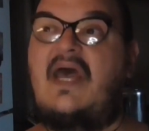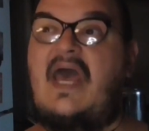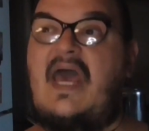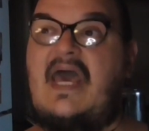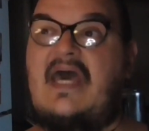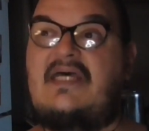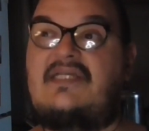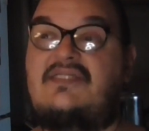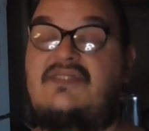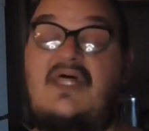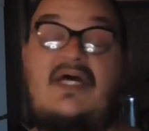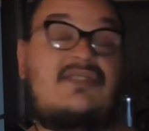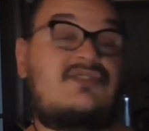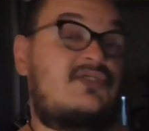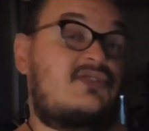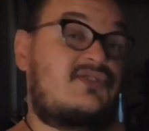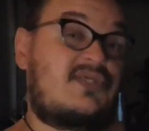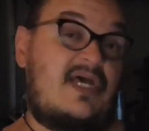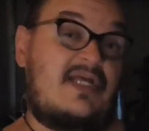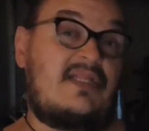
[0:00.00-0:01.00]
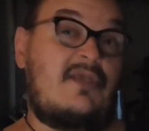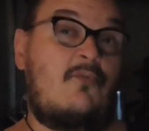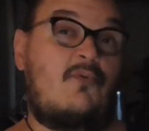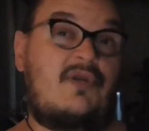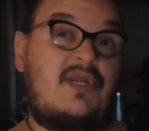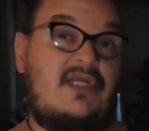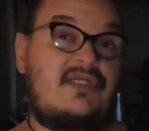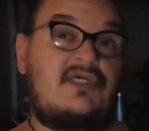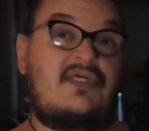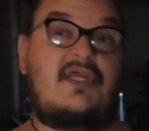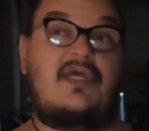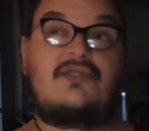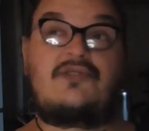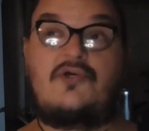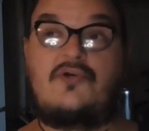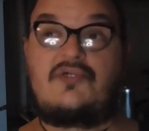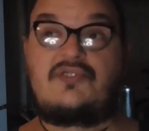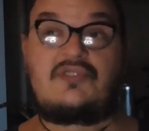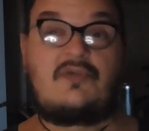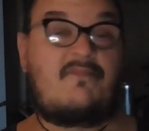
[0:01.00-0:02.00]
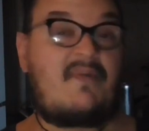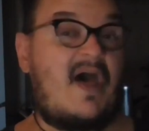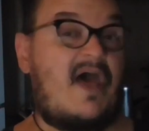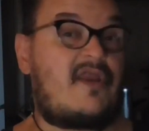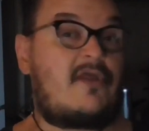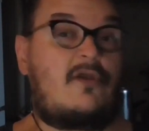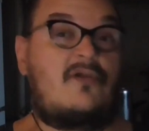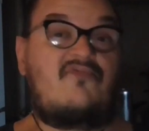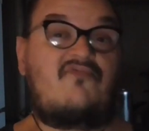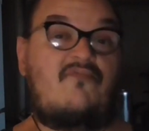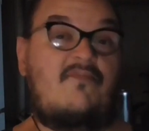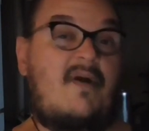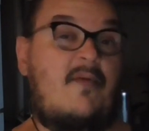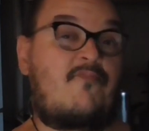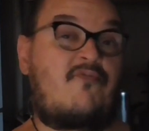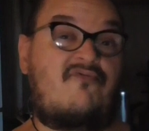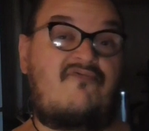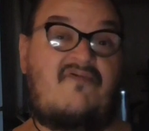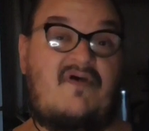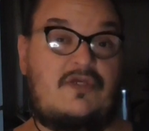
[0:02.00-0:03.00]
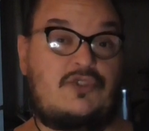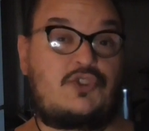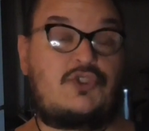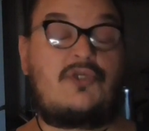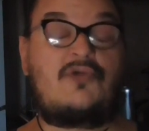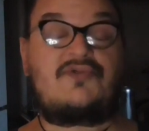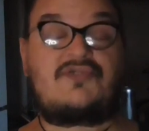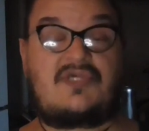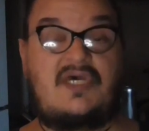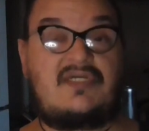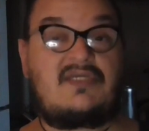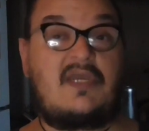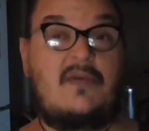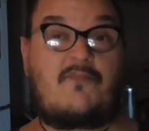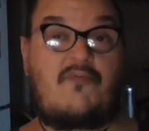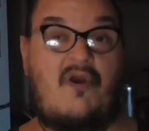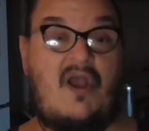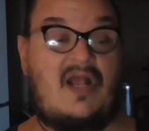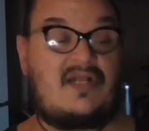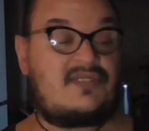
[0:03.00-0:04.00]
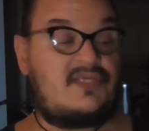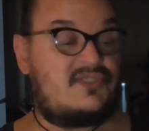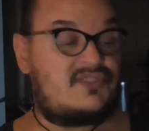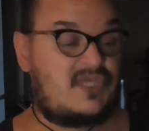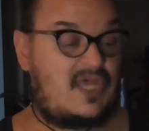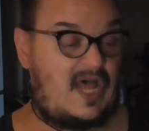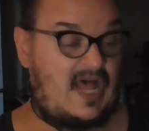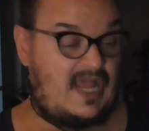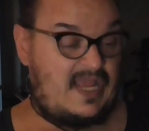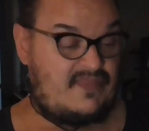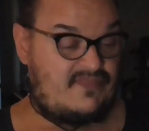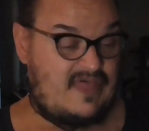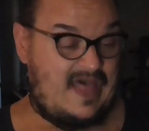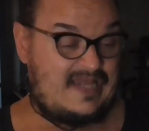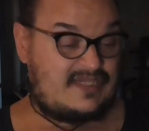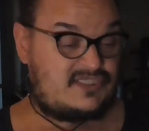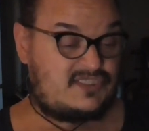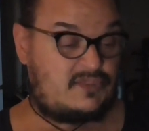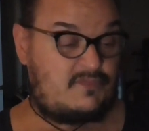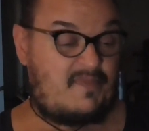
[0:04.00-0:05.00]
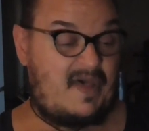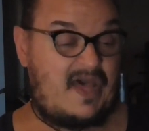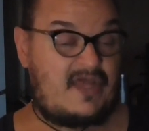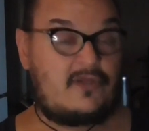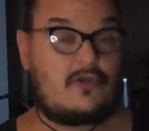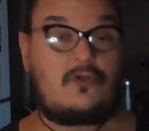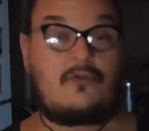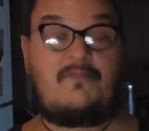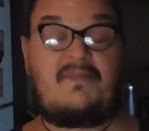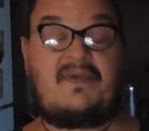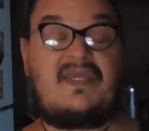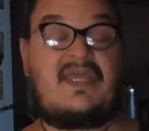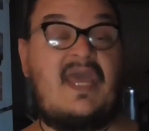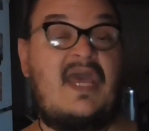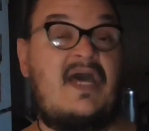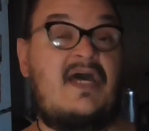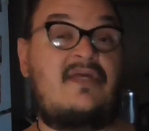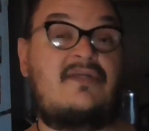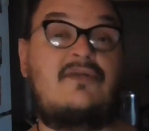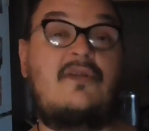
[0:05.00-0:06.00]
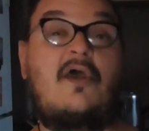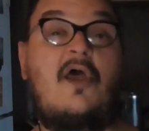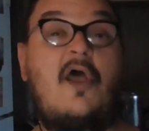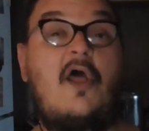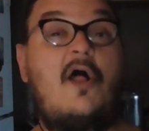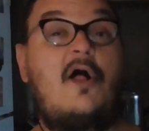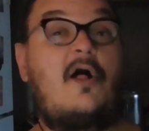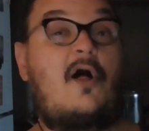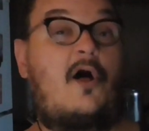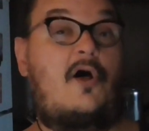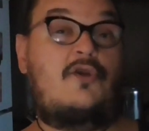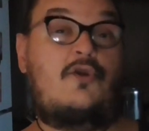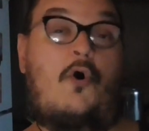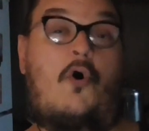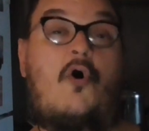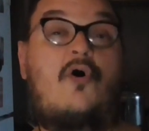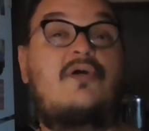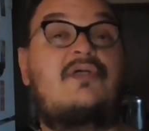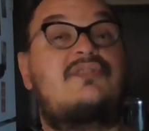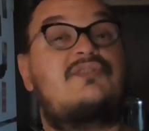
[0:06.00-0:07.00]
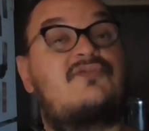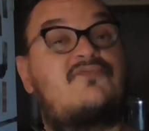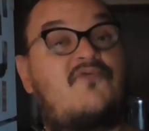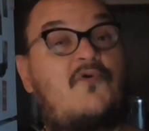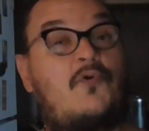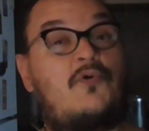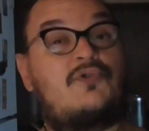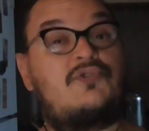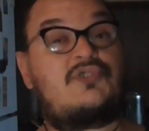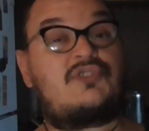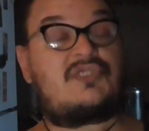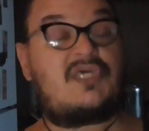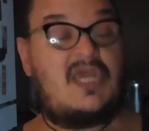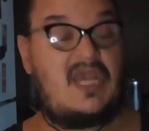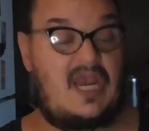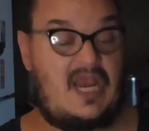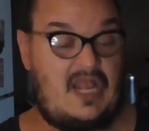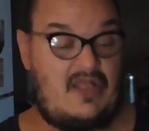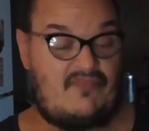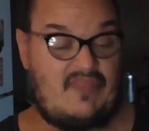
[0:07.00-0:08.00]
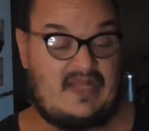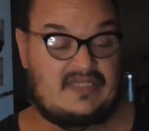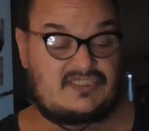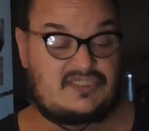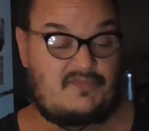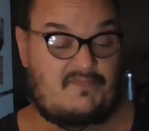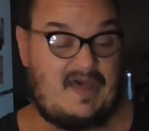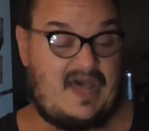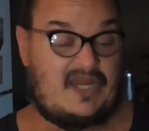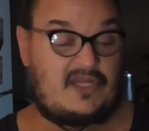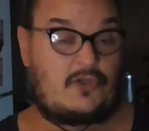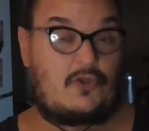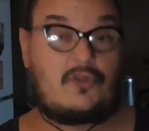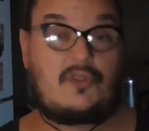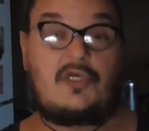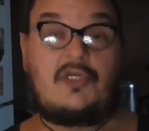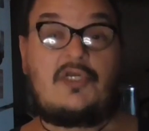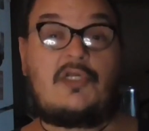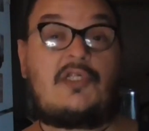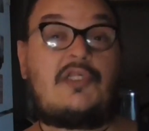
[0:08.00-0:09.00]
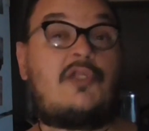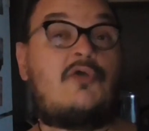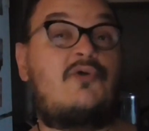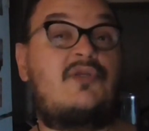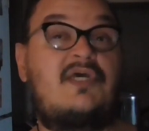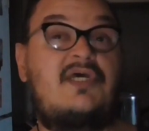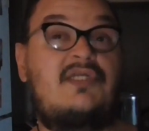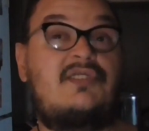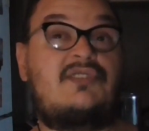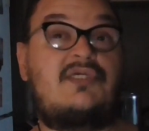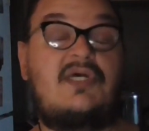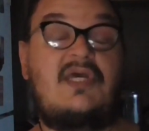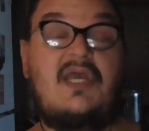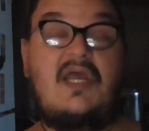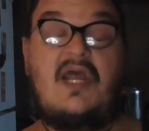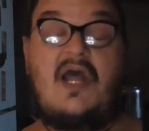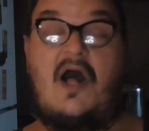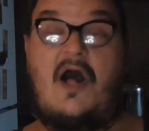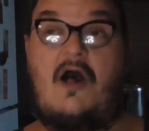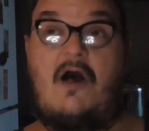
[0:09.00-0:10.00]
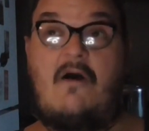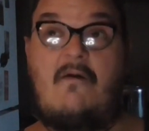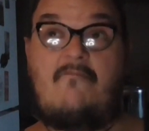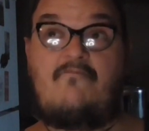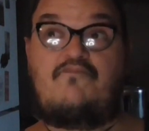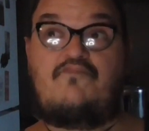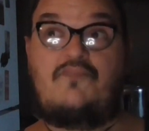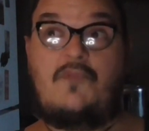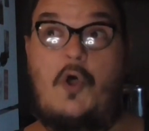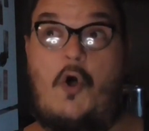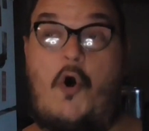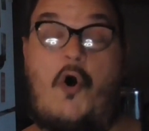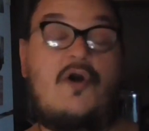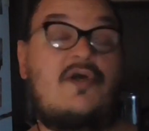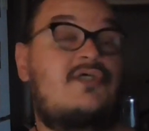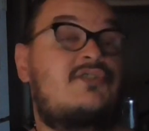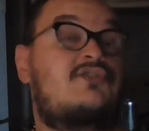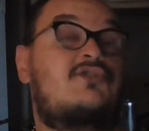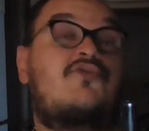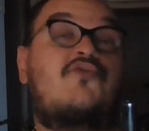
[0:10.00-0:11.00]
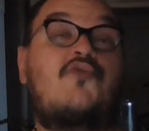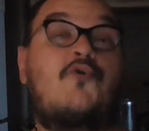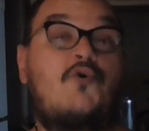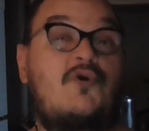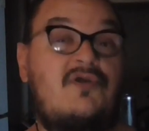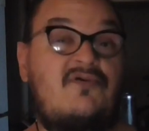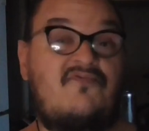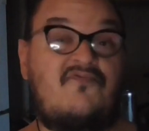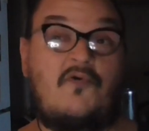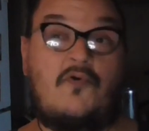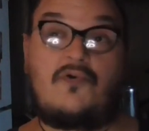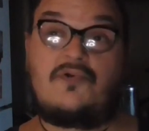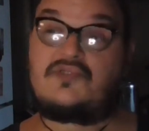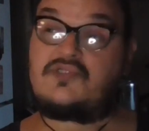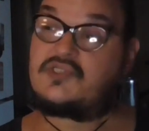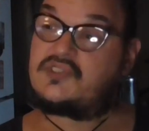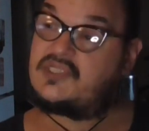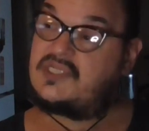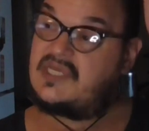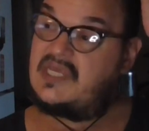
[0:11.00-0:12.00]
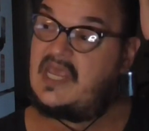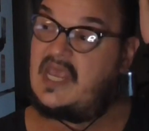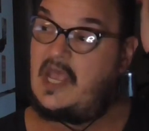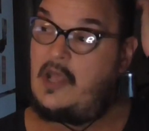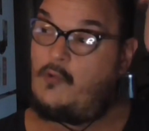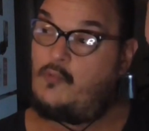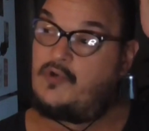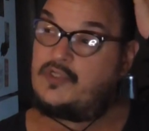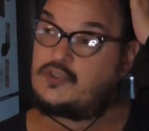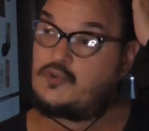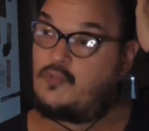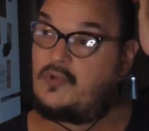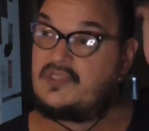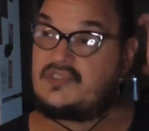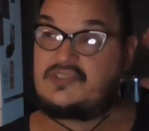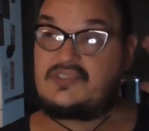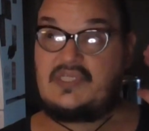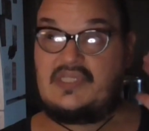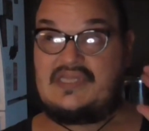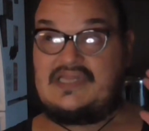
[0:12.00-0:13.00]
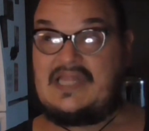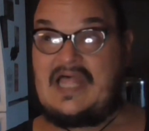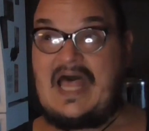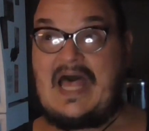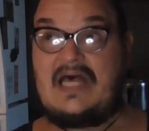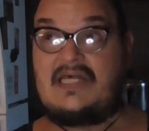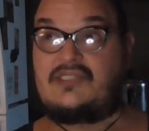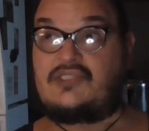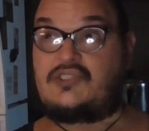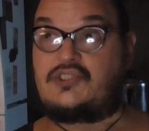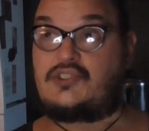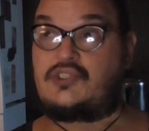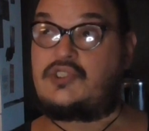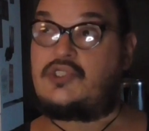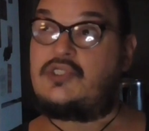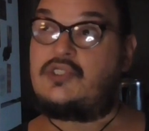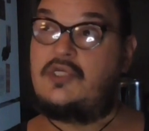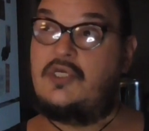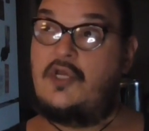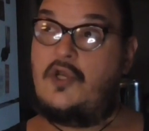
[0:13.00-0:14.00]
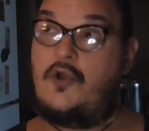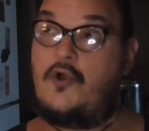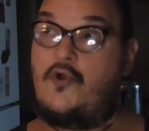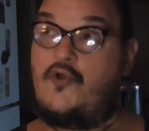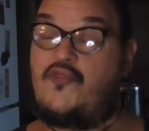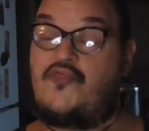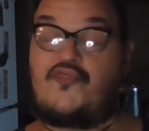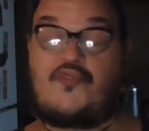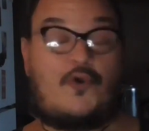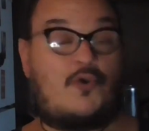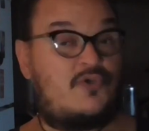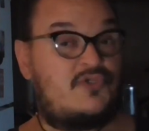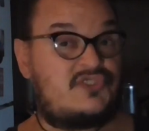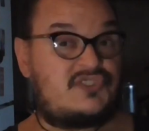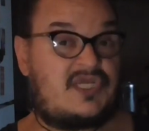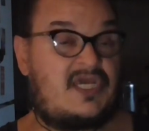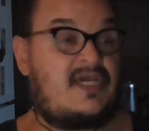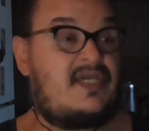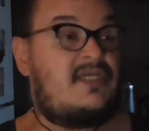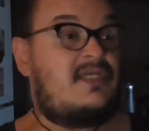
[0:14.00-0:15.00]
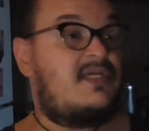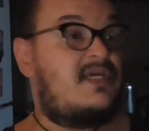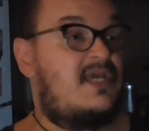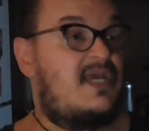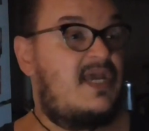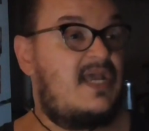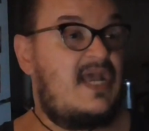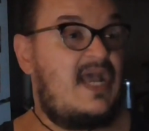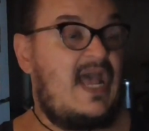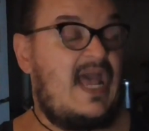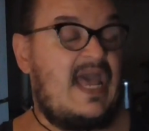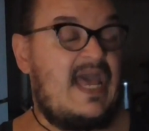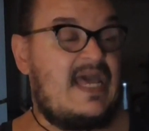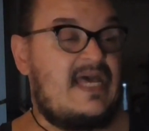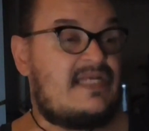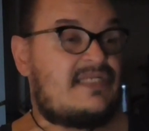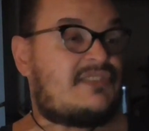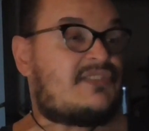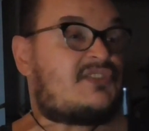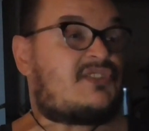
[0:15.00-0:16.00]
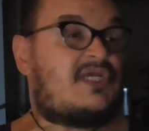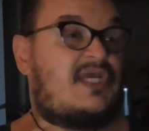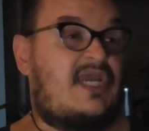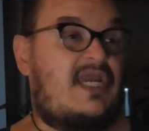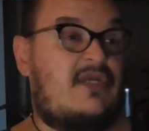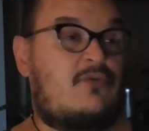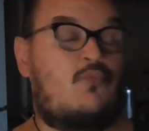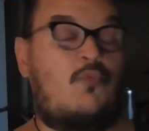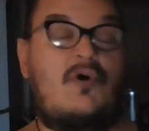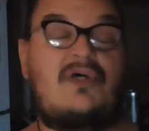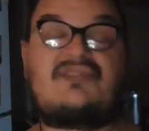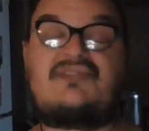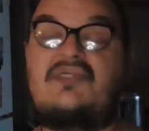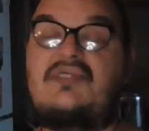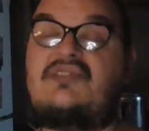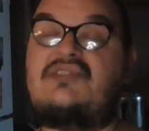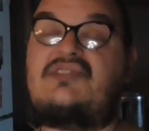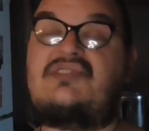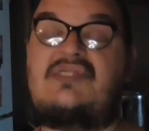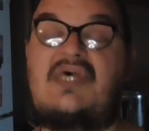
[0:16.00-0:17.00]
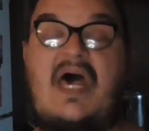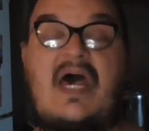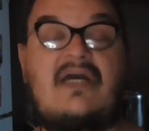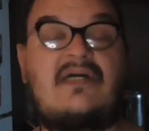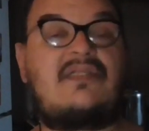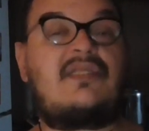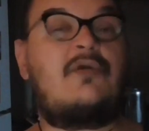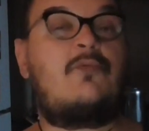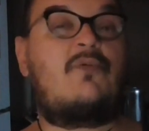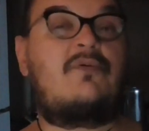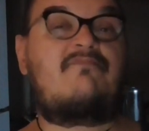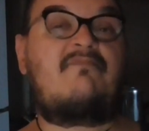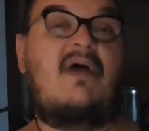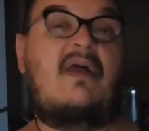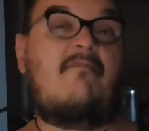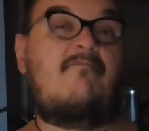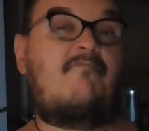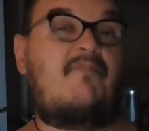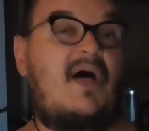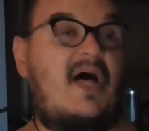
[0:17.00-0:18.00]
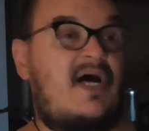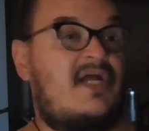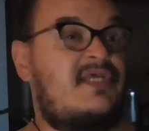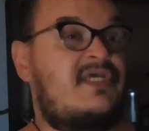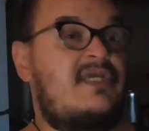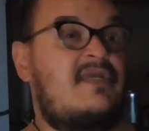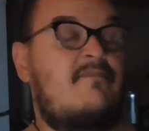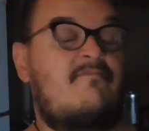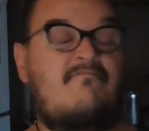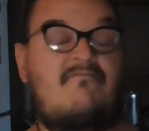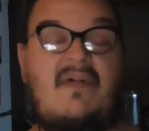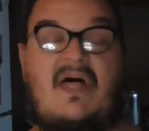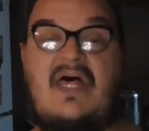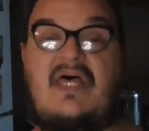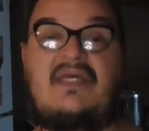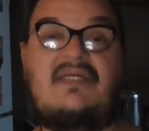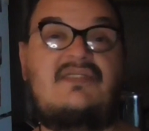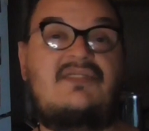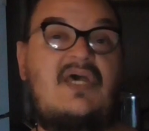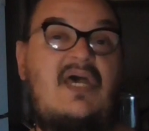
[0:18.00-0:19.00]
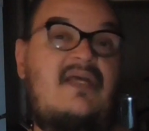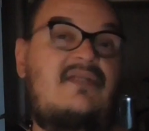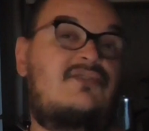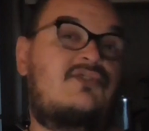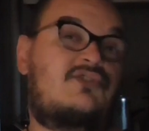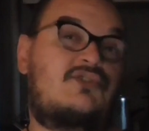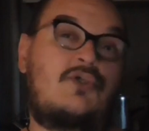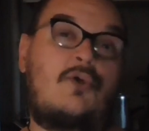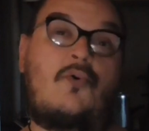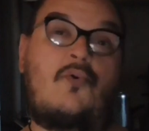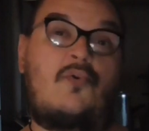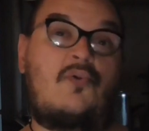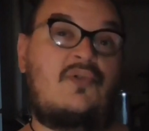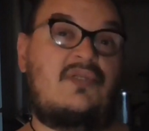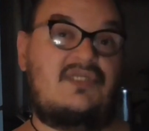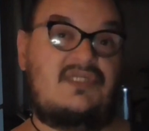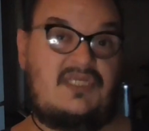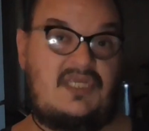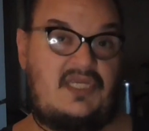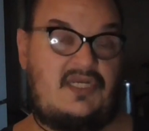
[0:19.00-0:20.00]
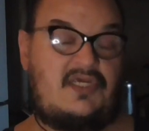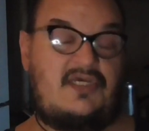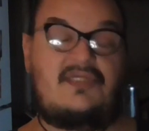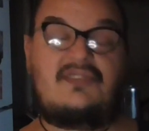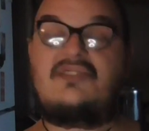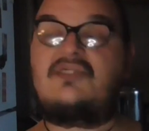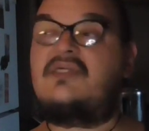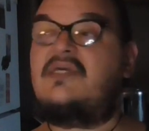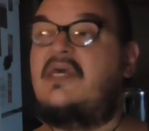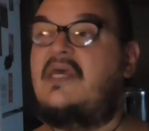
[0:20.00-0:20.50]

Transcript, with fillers: And that's exactly what I did. I took a sabbatical from my professional psychic practice. That sabbatical began on August 1st. That sabbatical concluded um, August 31st, which was last Thursday, and it was exactly what my body, mind, and soul needed.